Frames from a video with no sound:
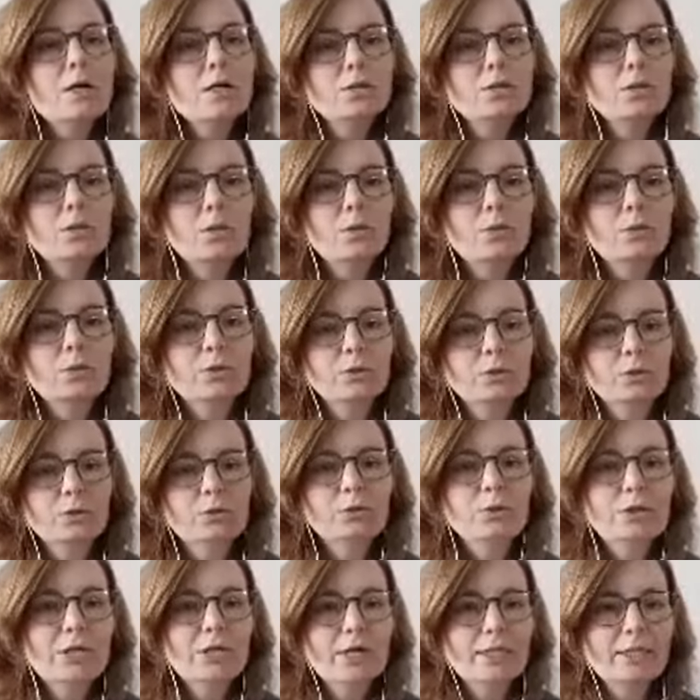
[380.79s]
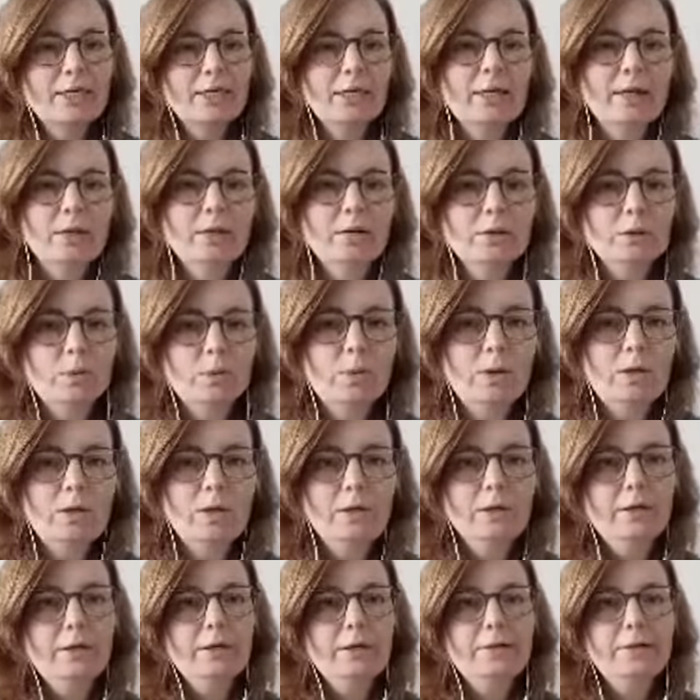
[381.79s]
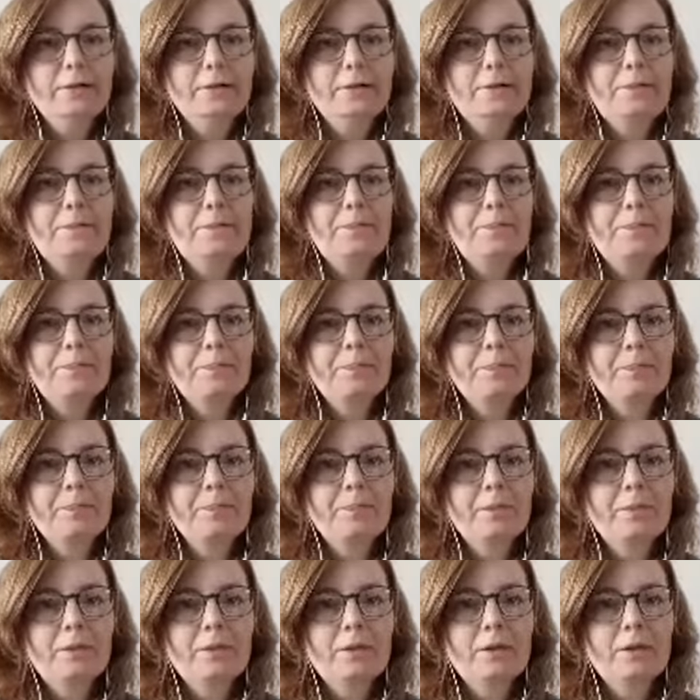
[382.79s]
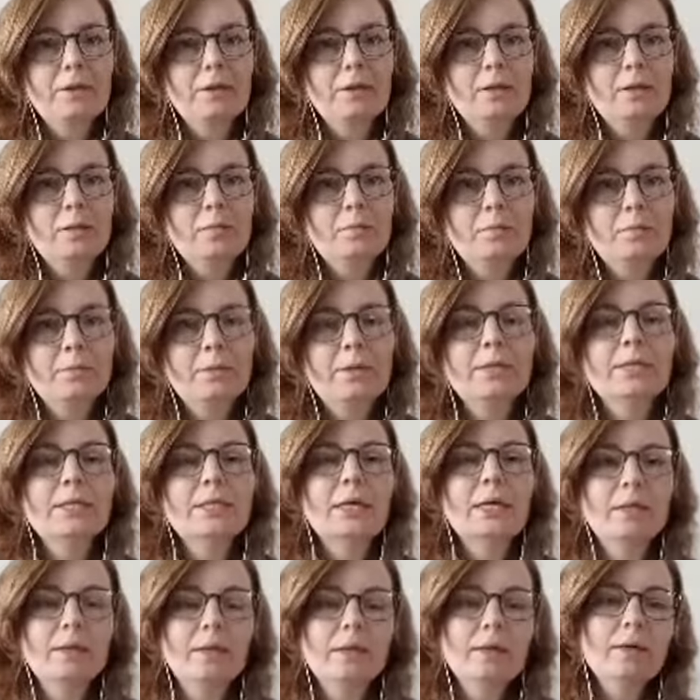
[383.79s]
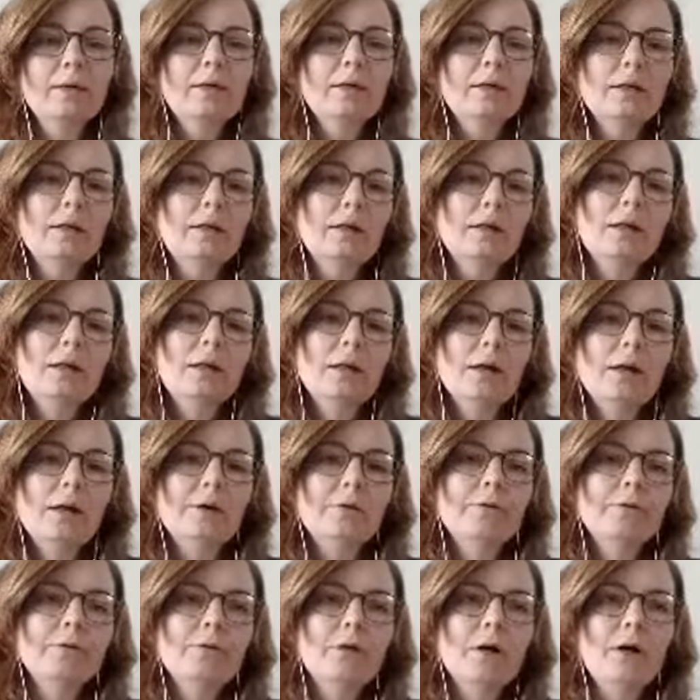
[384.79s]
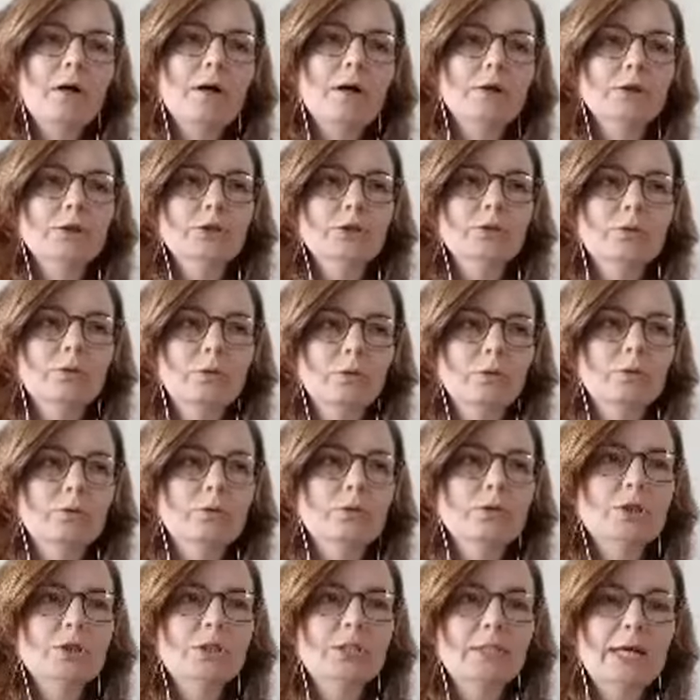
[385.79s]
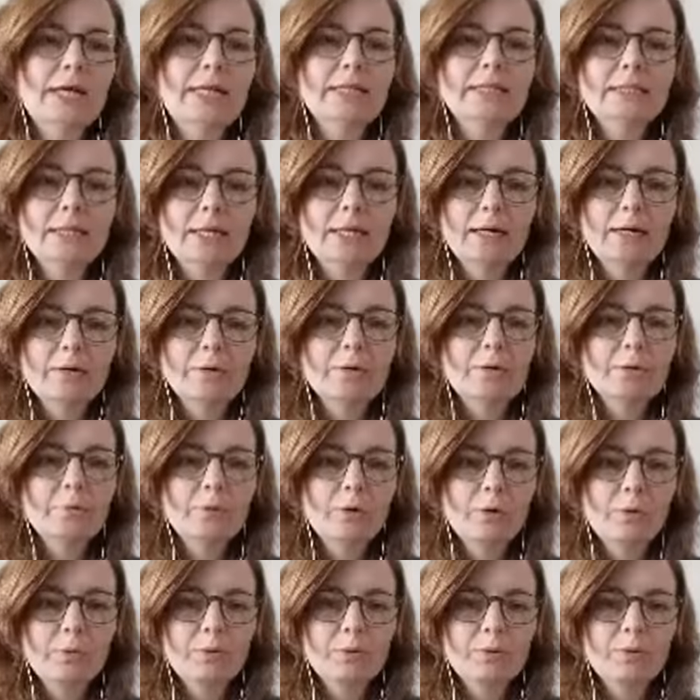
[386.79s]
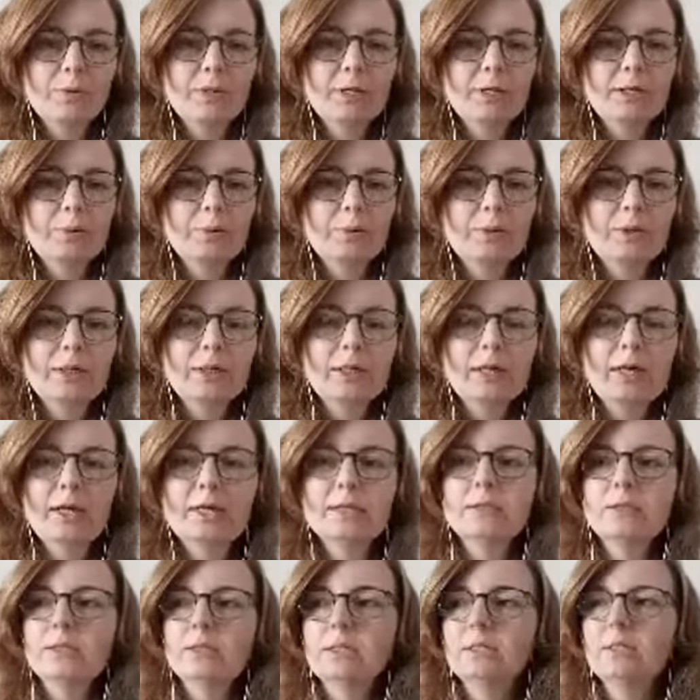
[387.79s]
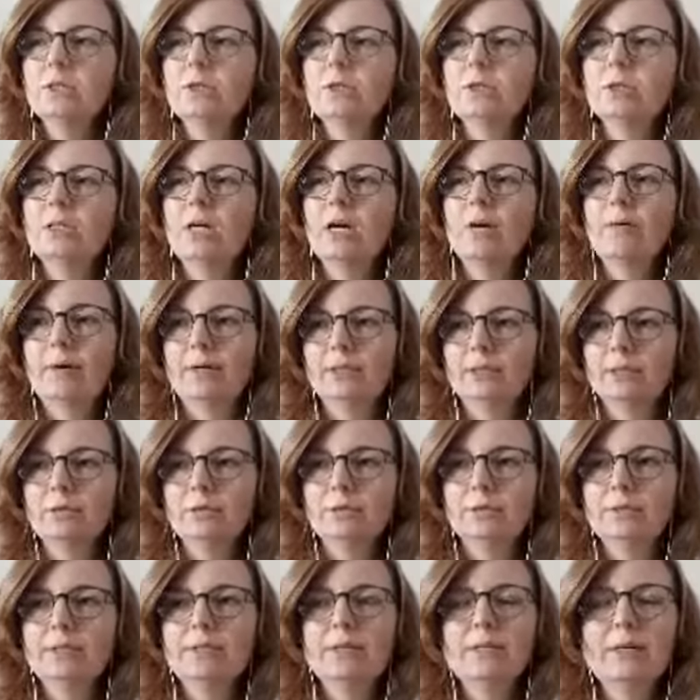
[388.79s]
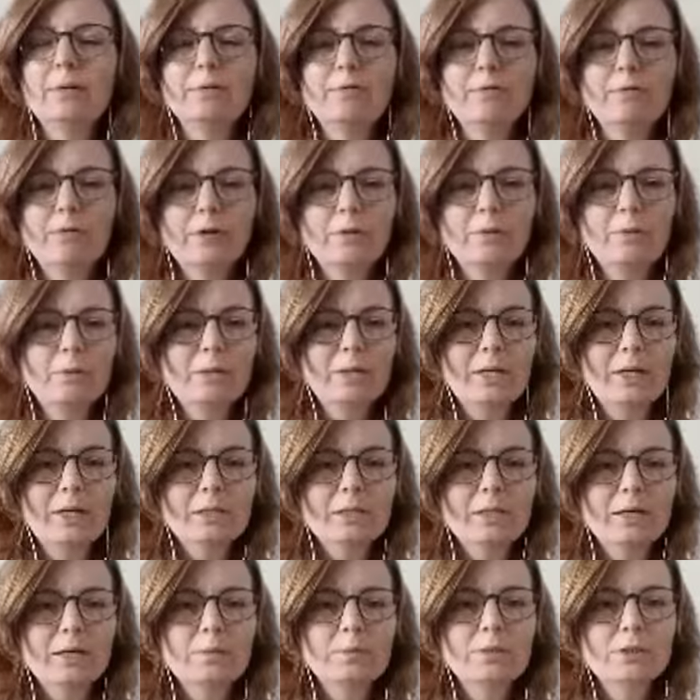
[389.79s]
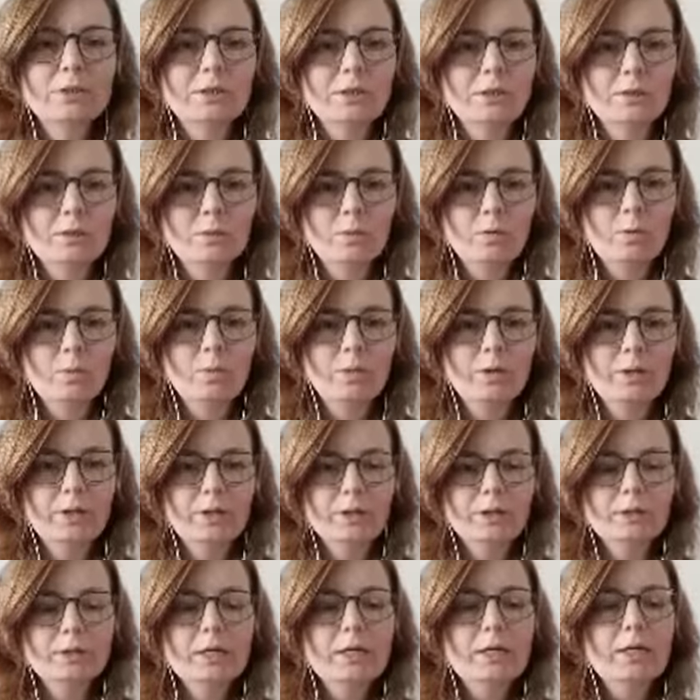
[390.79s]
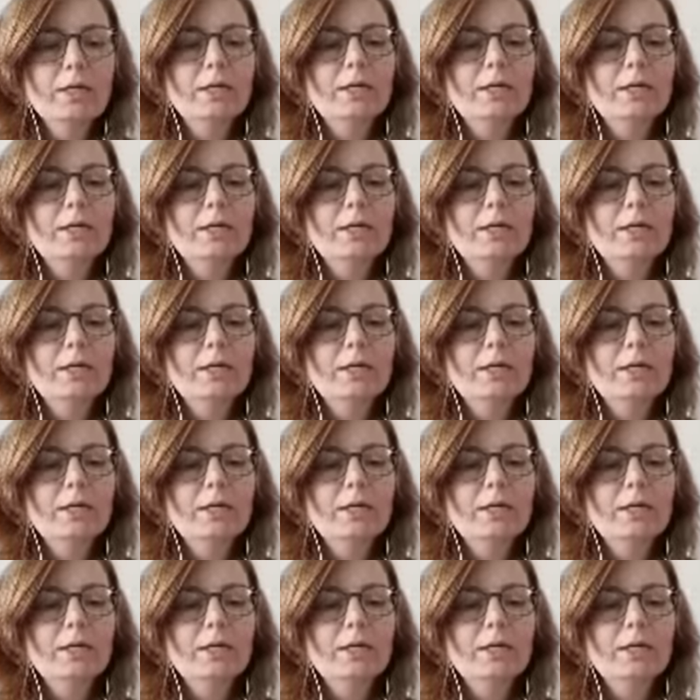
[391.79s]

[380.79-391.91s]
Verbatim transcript: So so do check that out as well. Um, Because I think a lot of our struggles die down the moment we realize that this is just how I do it, and I'm fine with that, and I'm just going to roll with it.